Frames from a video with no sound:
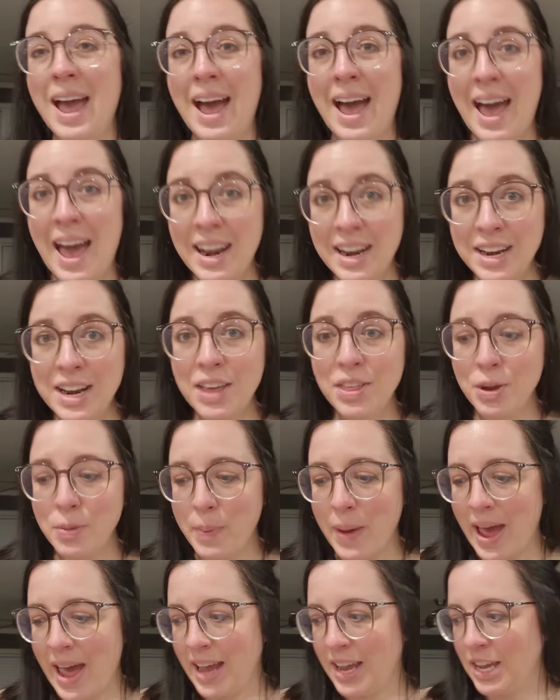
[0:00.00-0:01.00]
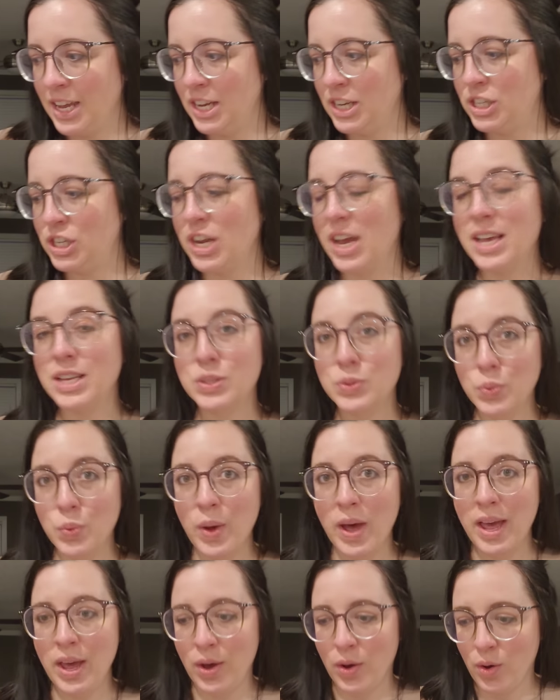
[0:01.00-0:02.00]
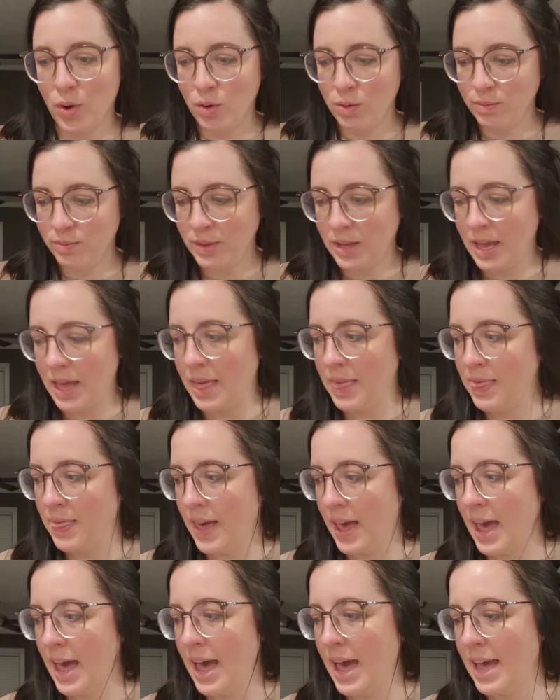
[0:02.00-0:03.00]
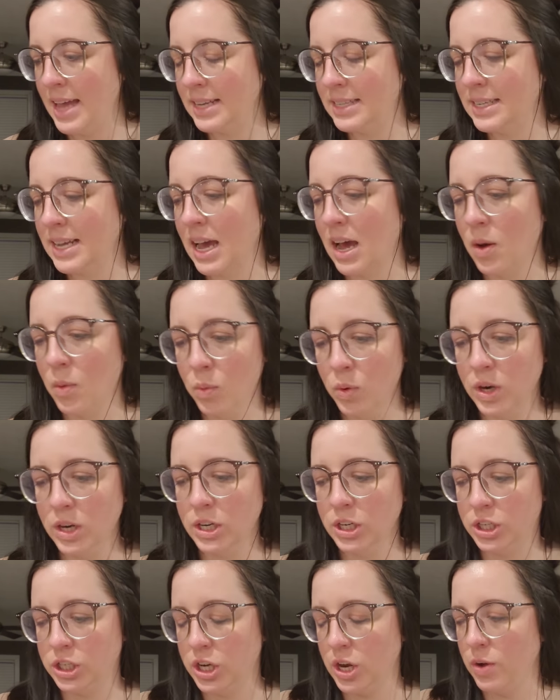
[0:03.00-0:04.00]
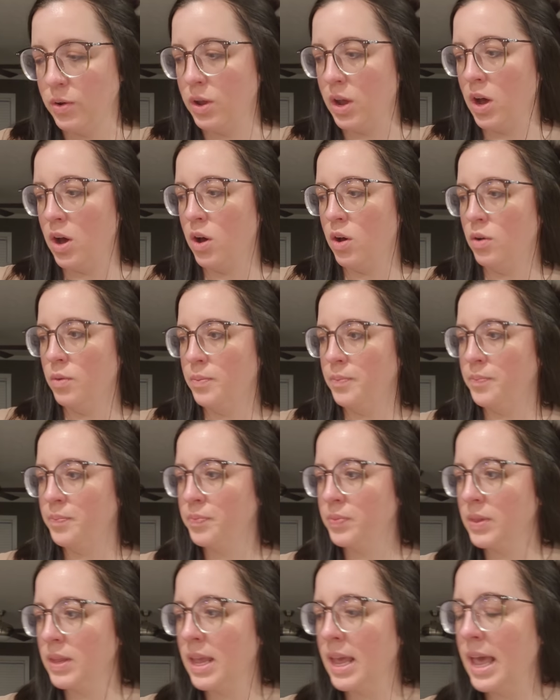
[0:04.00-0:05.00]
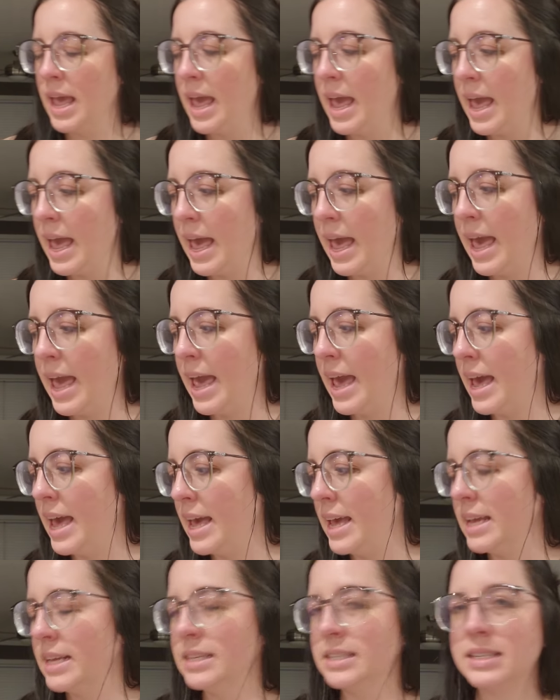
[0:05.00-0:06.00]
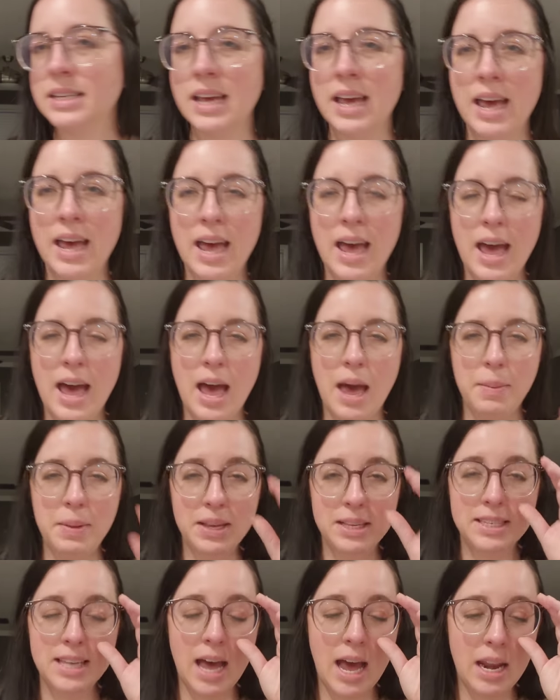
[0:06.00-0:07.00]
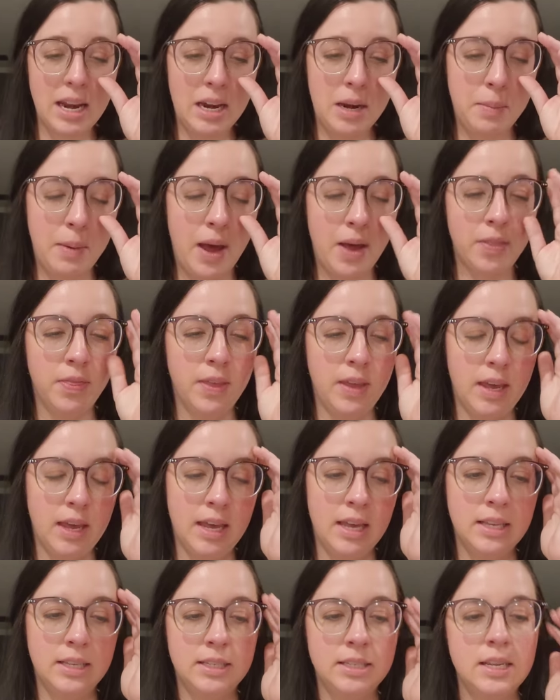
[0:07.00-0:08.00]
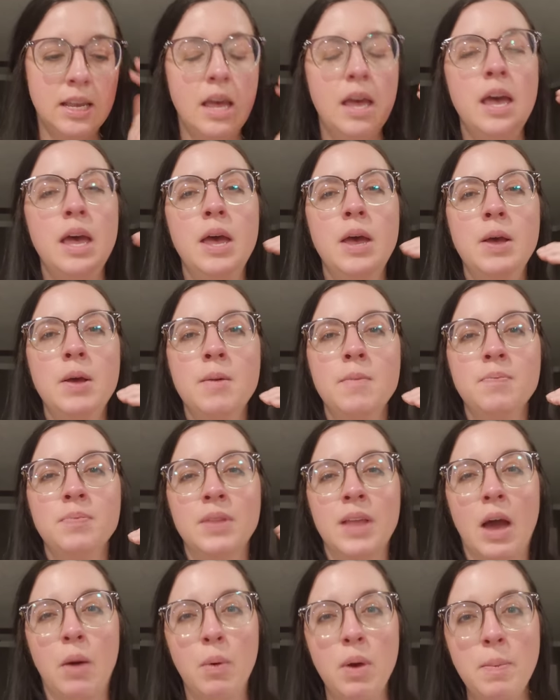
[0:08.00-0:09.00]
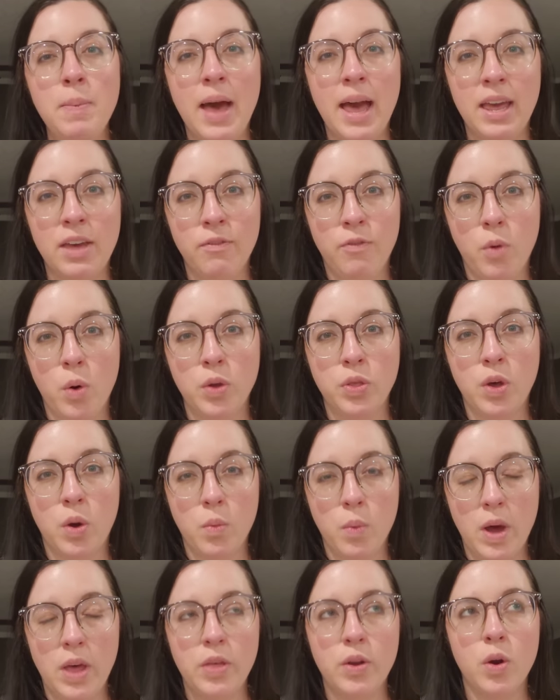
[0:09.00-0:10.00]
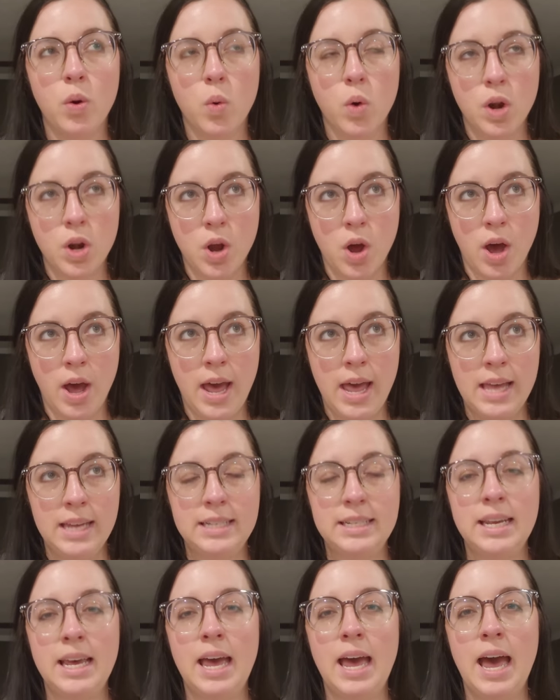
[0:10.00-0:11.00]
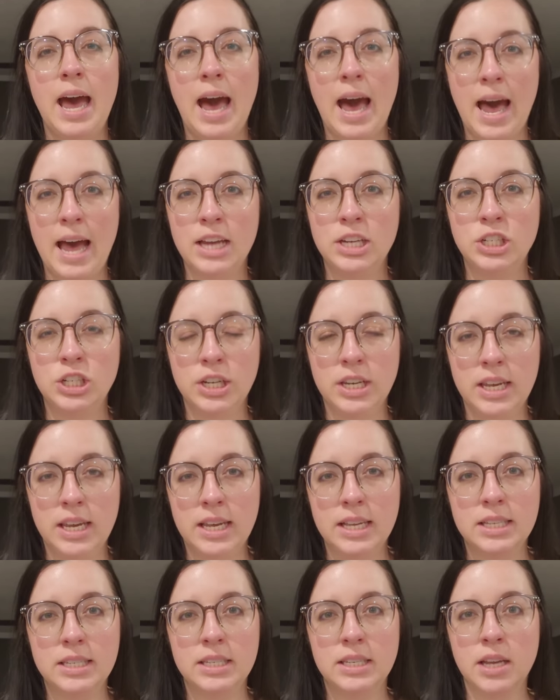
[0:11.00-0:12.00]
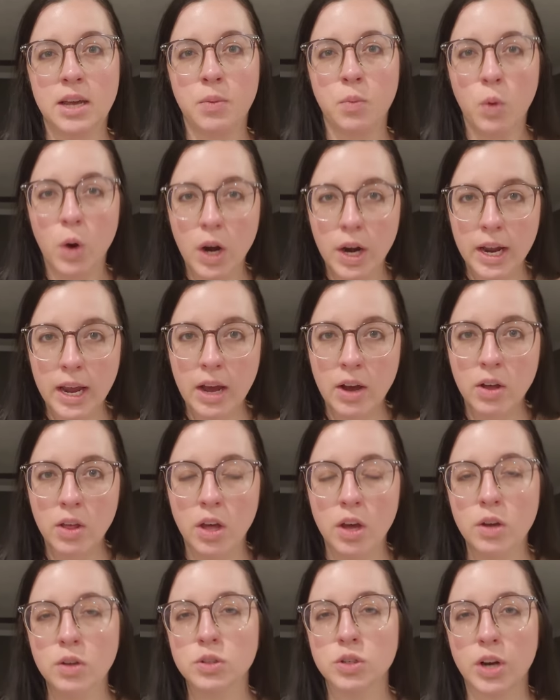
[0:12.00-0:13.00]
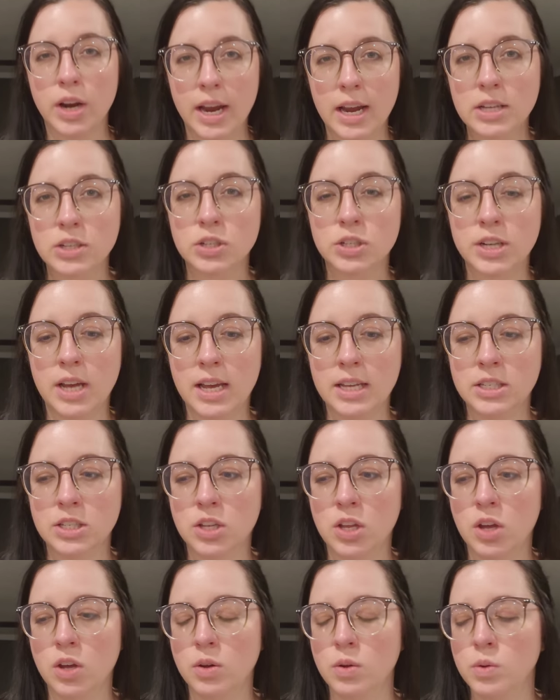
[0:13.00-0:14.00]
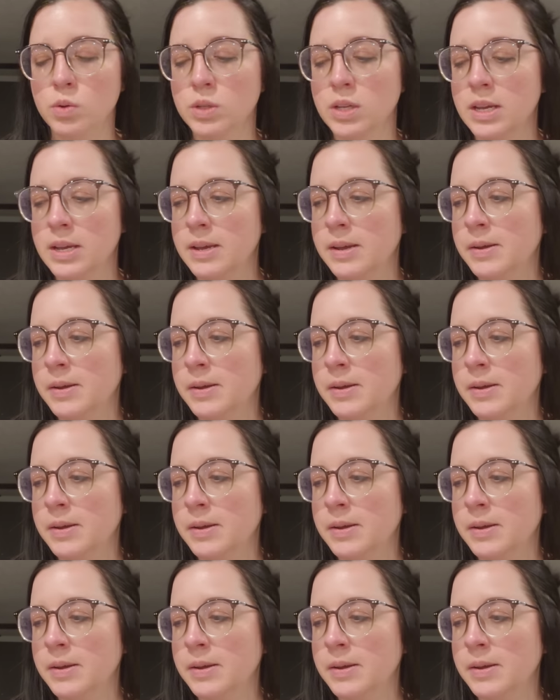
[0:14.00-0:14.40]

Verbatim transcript: I had another package as well that I wanted to show y'all. And I'm excited about this. I went back and forth on whether or not I should get some workout clothes or exercise clothes